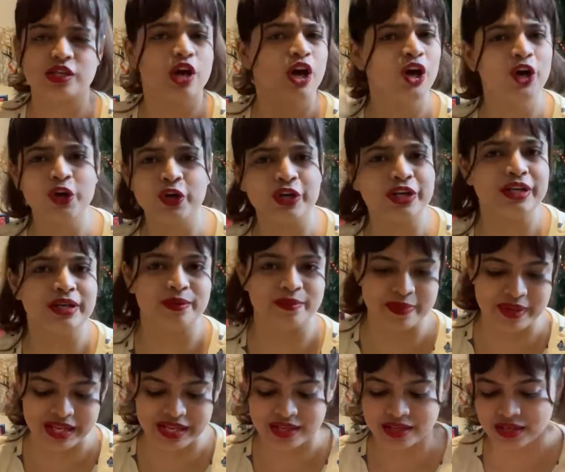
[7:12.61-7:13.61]
Who could it
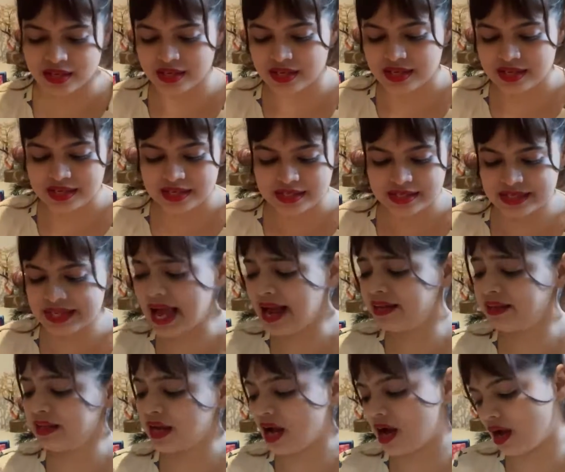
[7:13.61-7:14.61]
be?
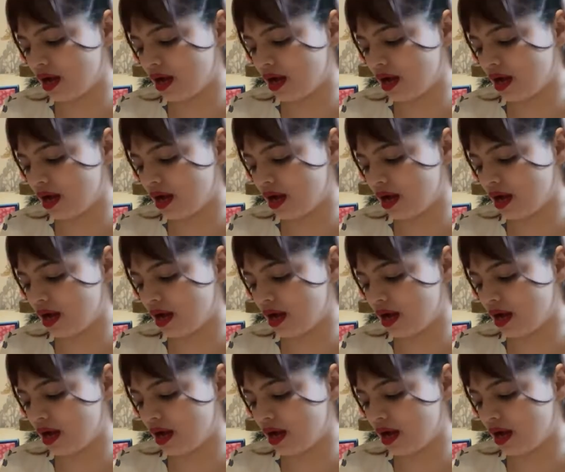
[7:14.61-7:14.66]
Santa?